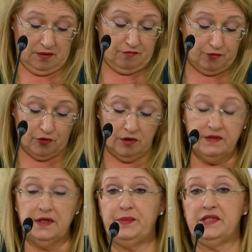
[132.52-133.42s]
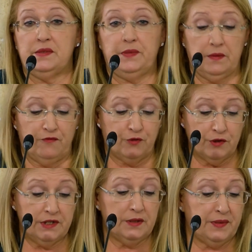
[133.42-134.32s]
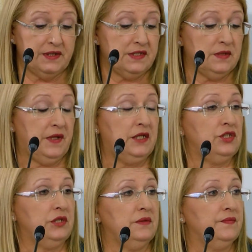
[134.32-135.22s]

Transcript: for the participation.